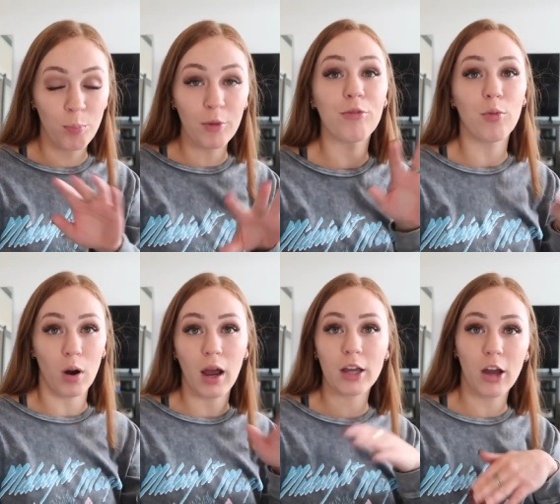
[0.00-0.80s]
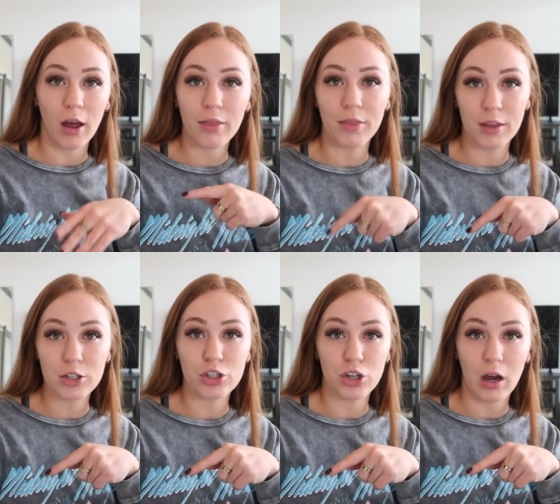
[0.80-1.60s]
Before I got
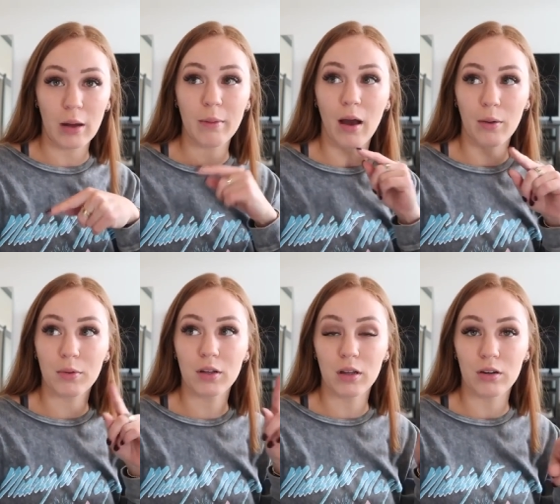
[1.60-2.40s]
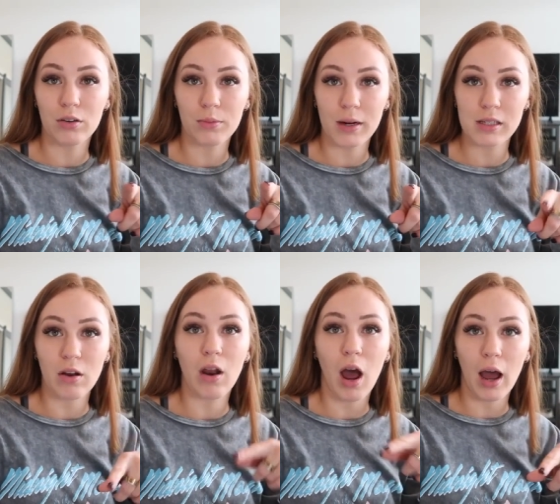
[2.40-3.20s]
this job, I would literally write
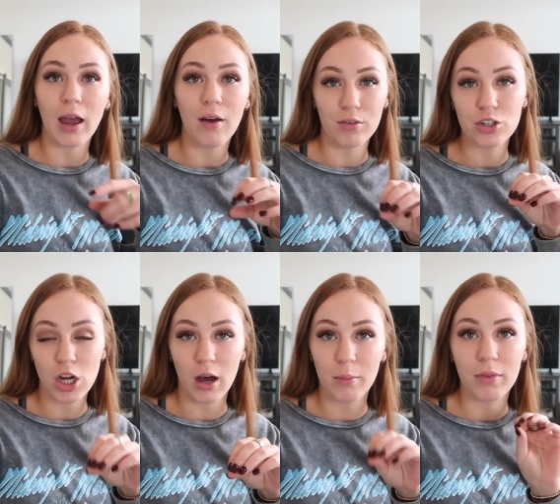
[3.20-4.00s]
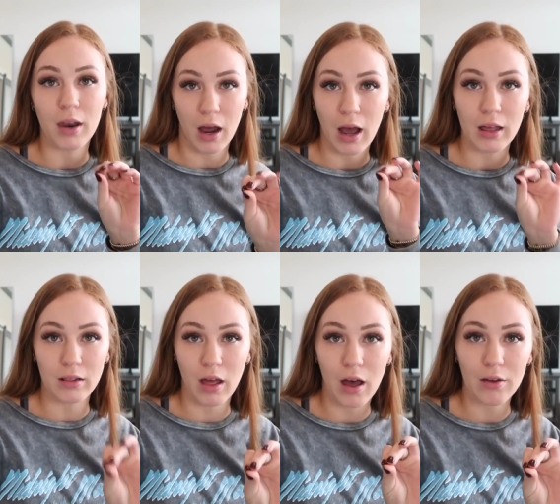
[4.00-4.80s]
down, I have a job that I
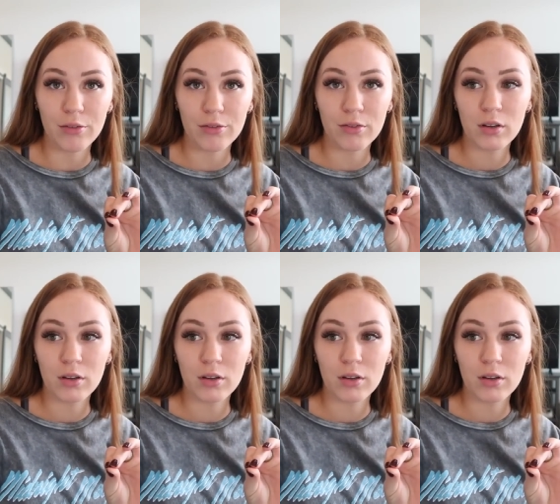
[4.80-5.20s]
love